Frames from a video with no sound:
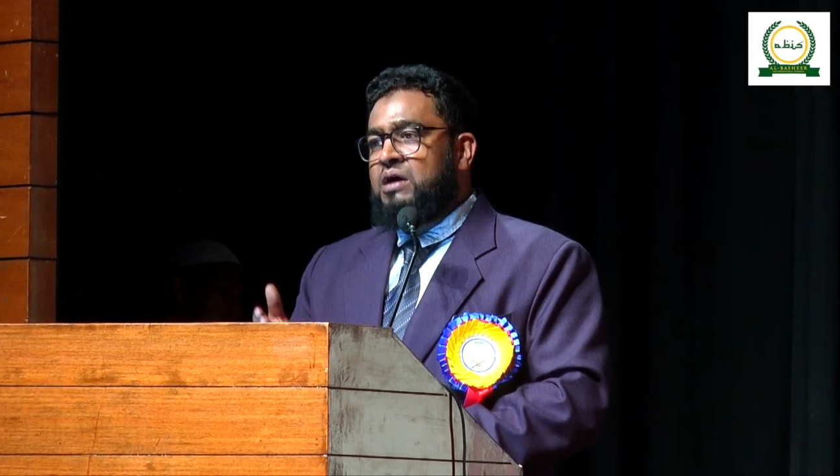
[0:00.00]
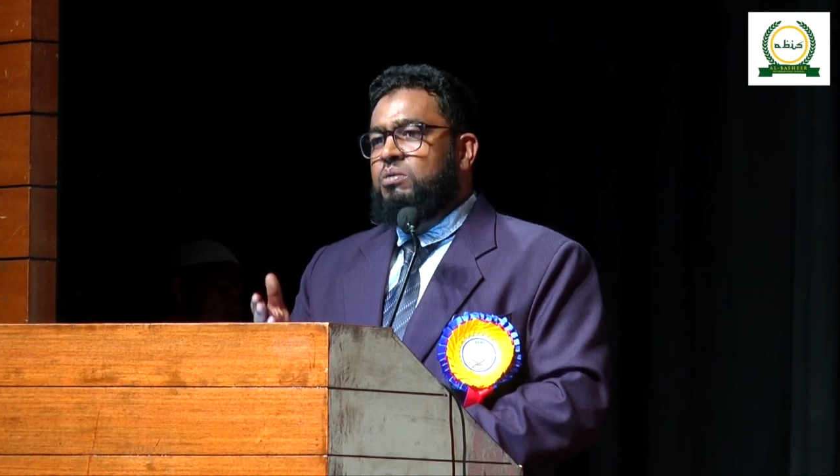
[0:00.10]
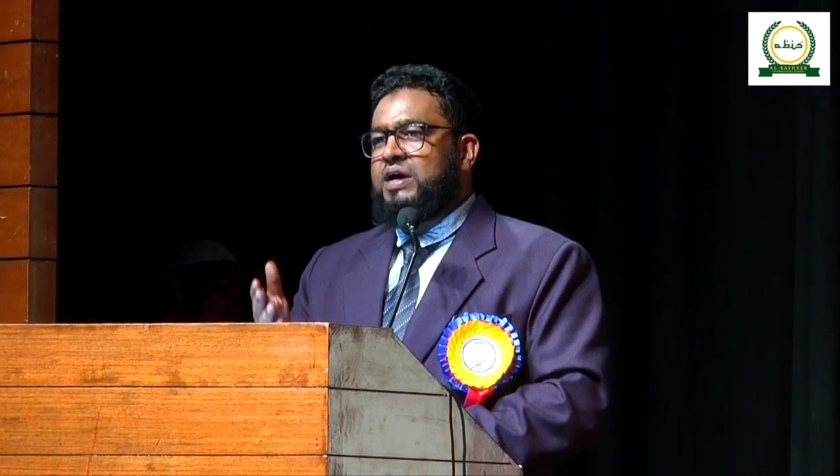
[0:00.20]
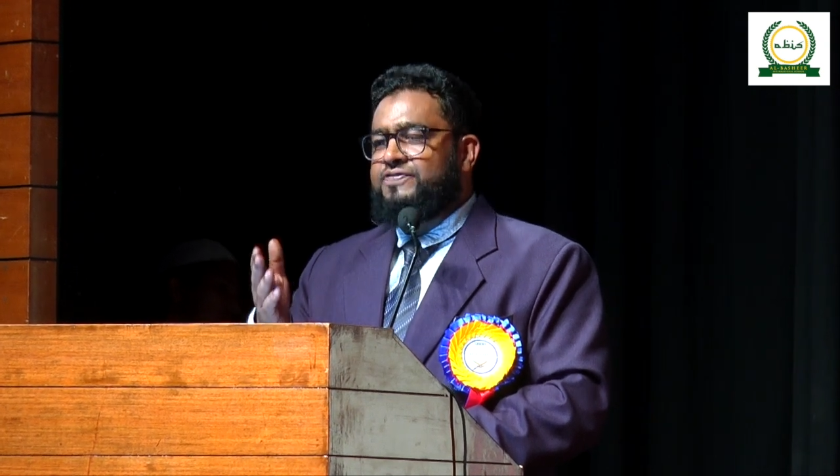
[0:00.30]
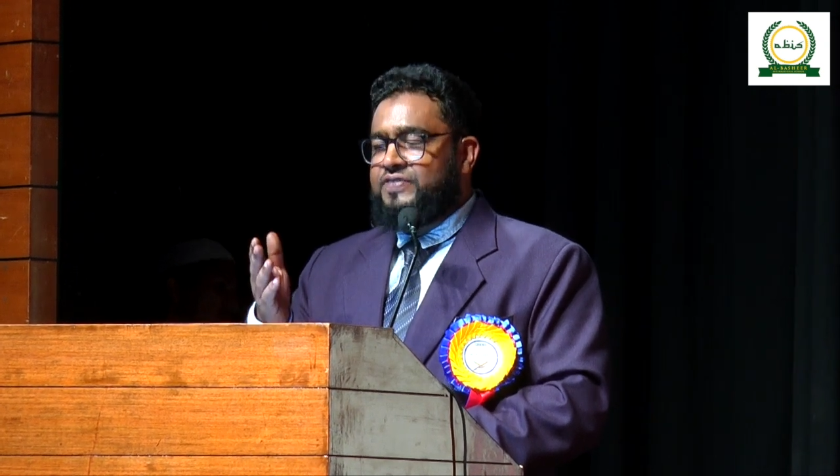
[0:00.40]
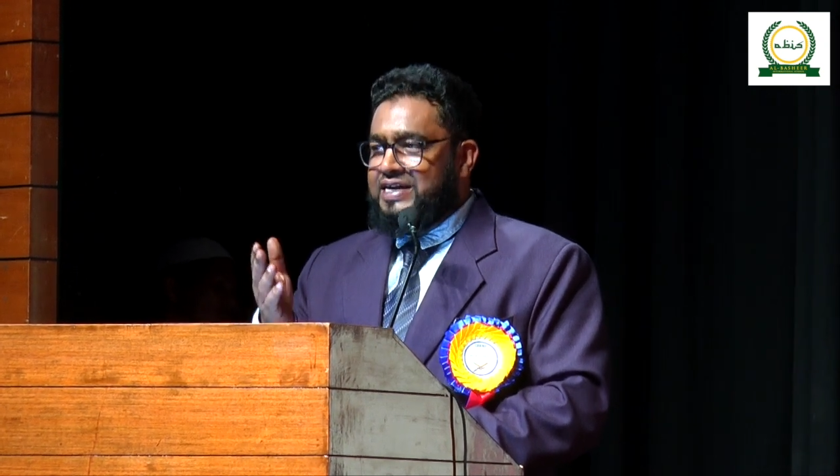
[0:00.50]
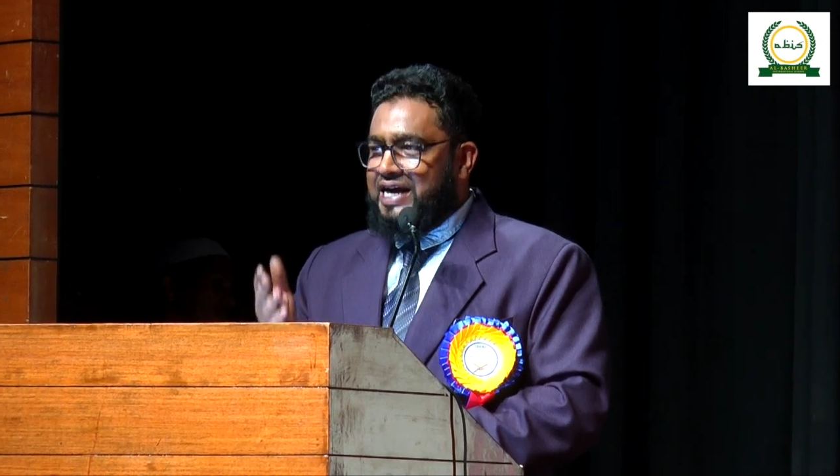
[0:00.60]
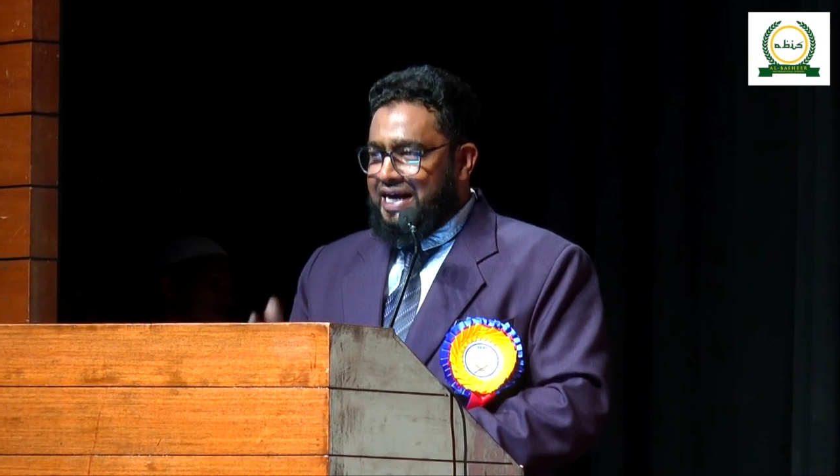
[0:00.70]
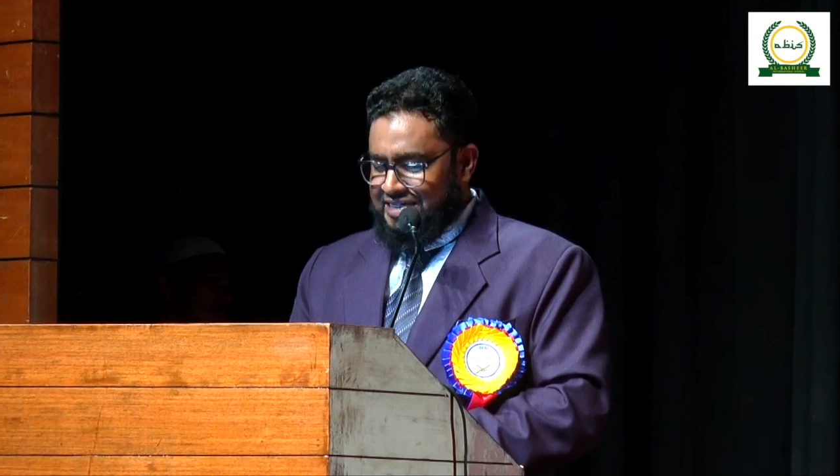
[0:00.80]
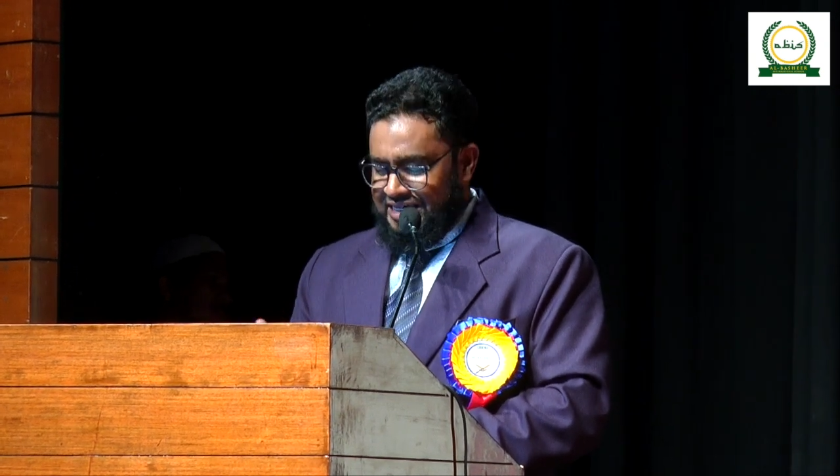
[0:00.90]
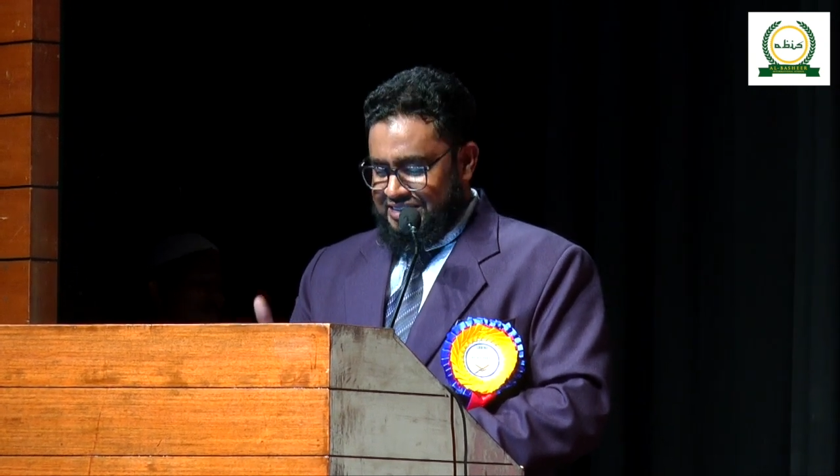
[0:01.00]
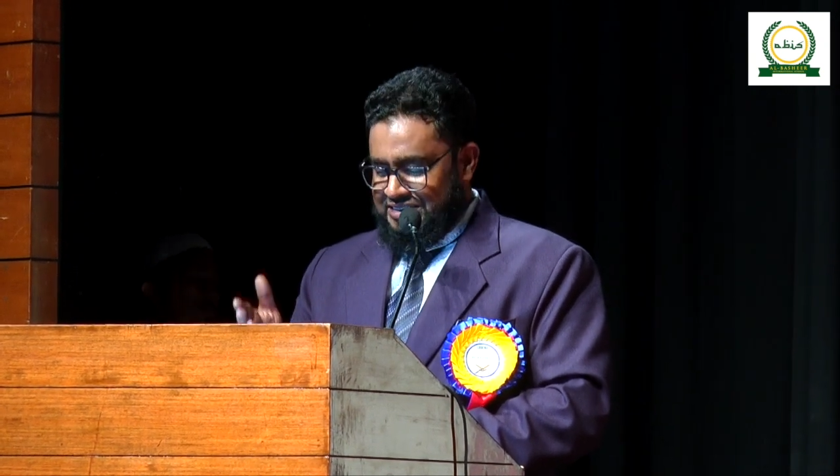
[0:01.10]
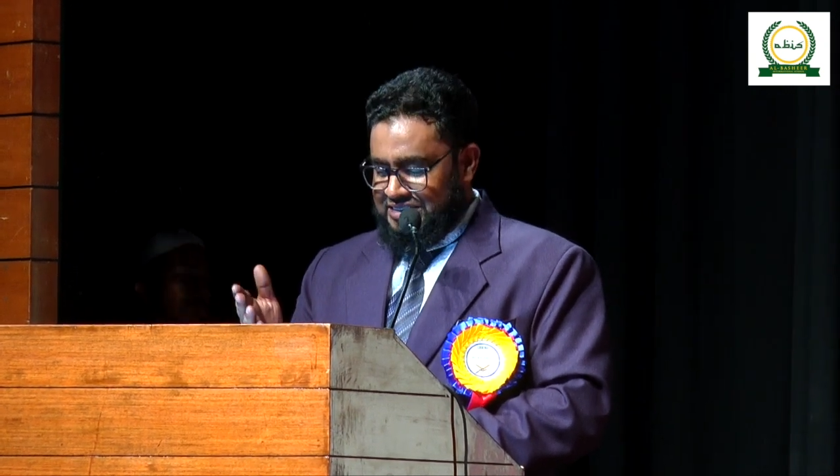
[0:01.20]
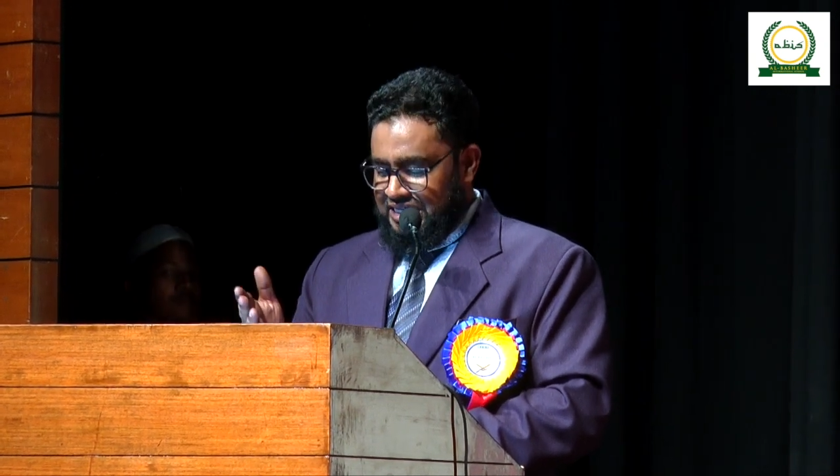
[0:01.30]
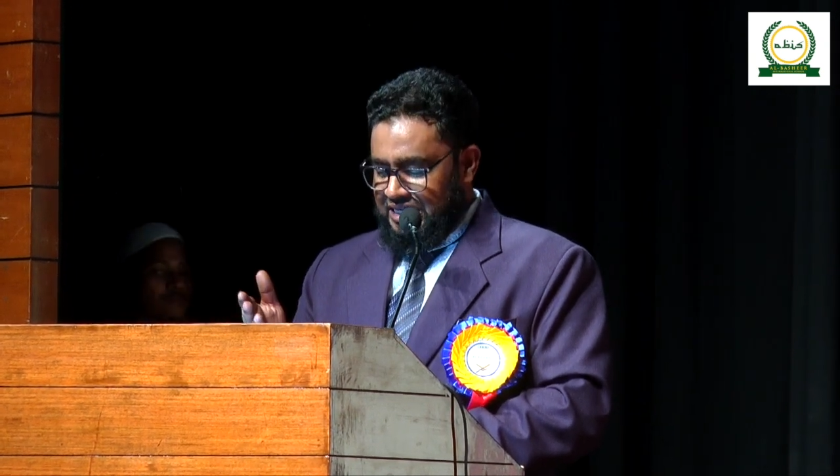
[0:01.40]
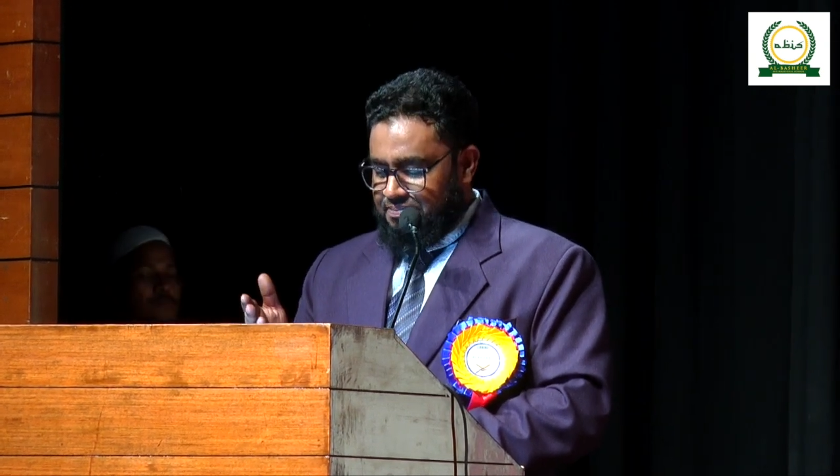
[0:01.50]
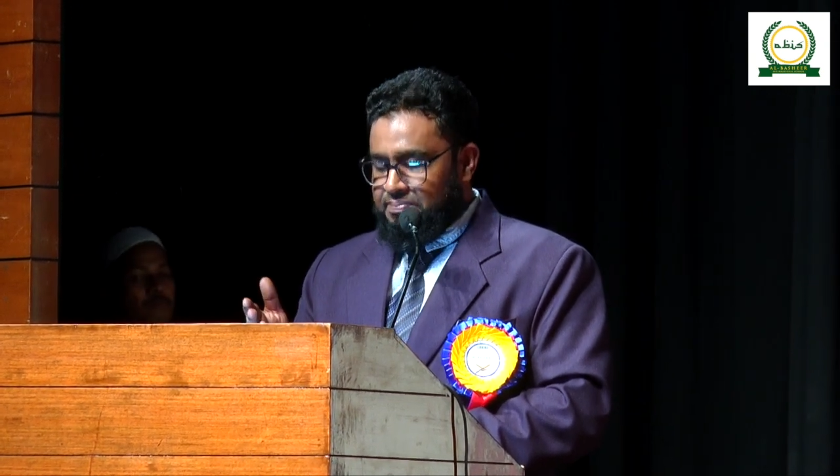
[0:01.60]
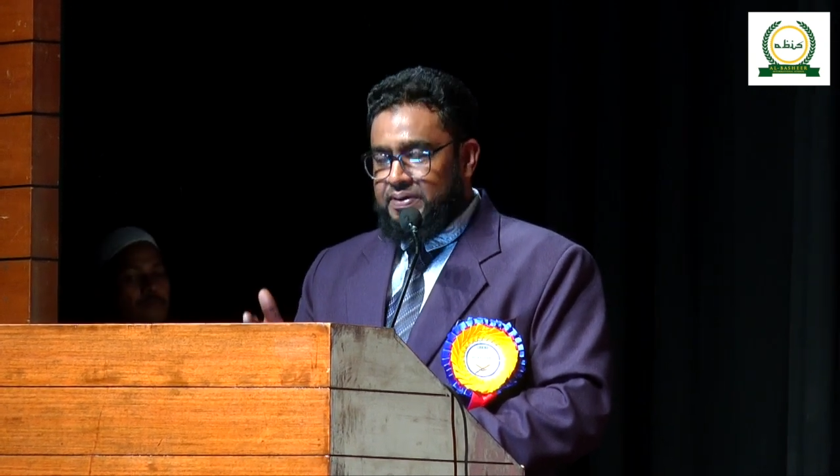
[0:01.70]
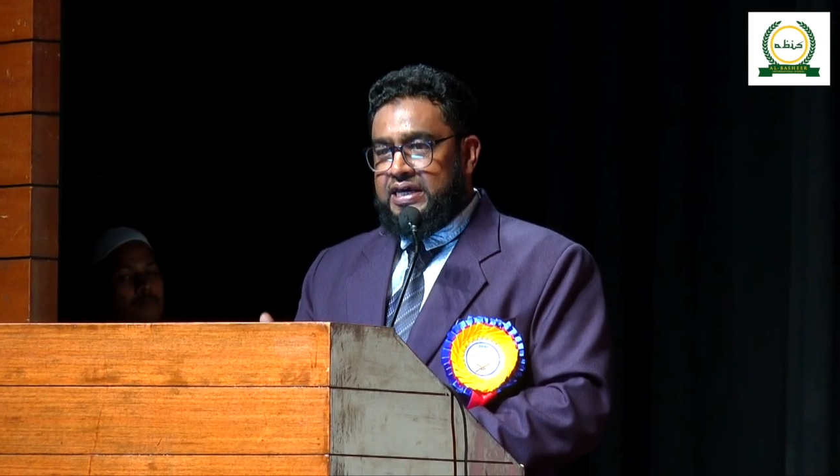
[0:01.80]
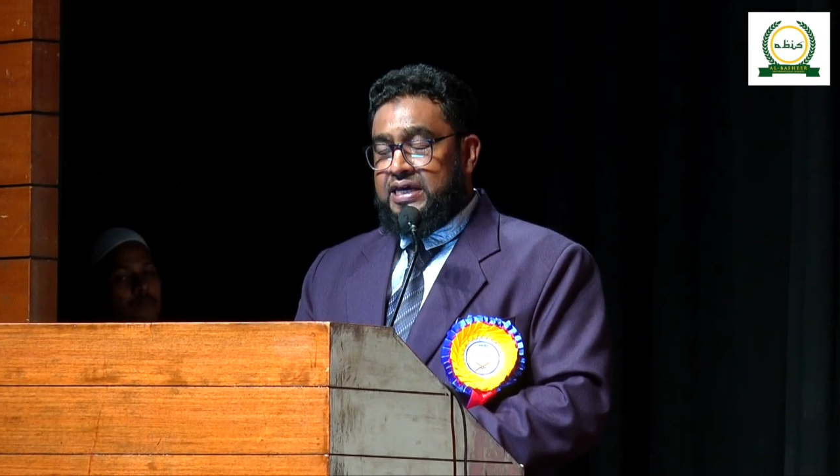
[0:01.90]
where fanatics
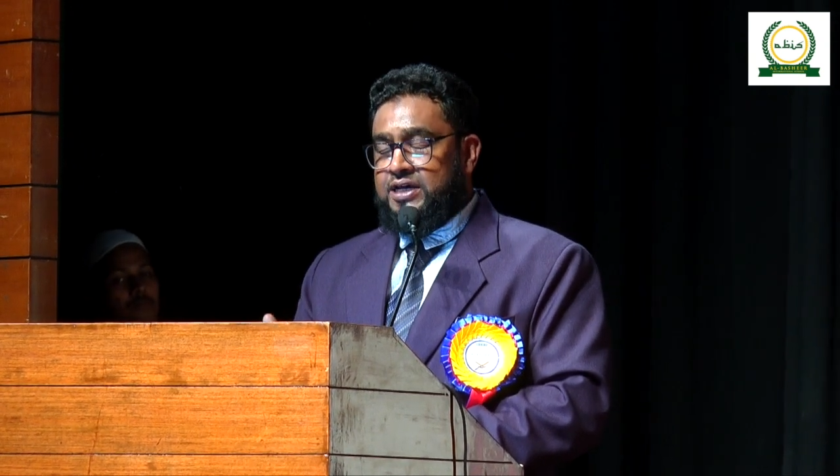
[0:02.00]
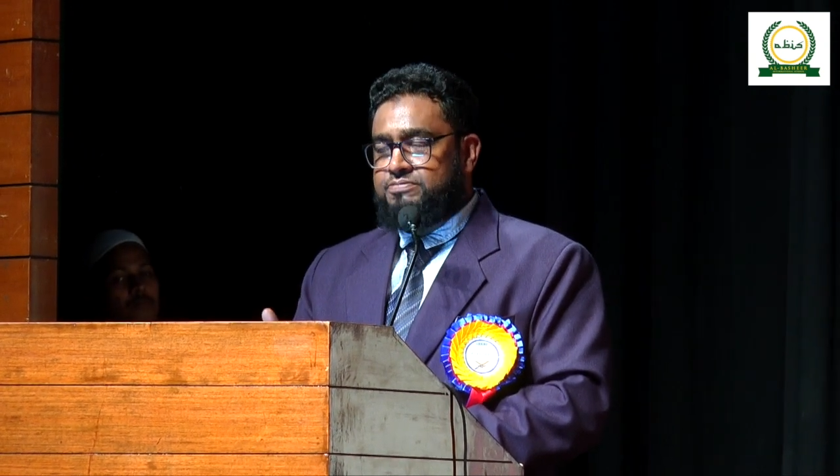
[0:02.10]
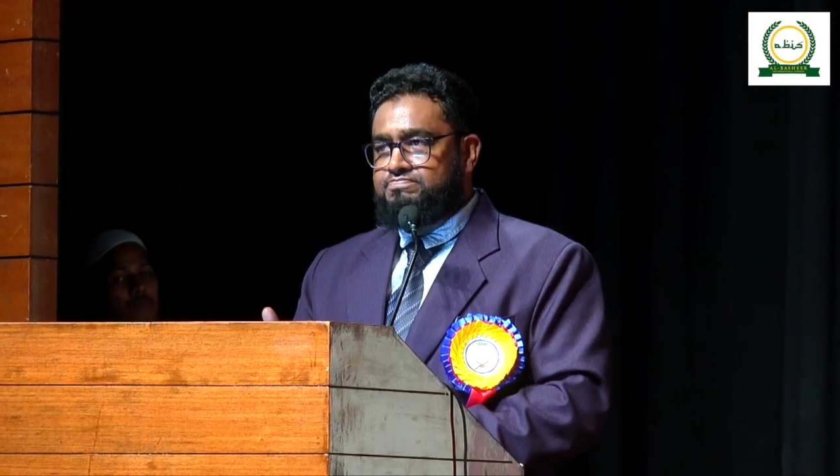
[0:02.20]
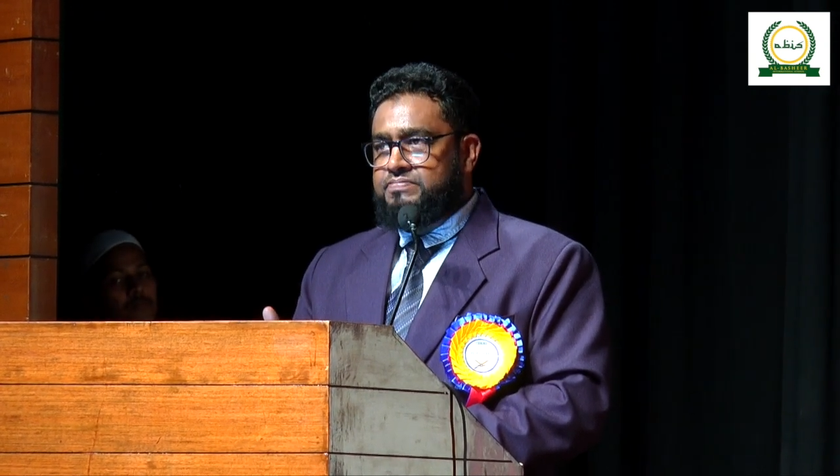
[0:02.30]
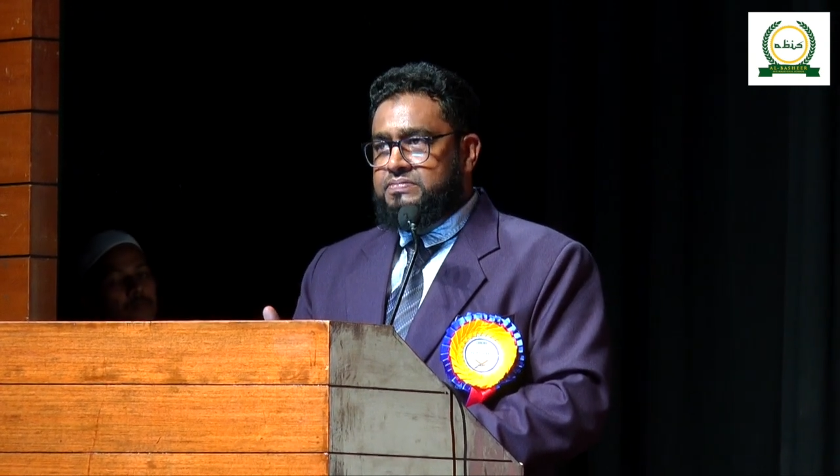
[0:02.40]
are being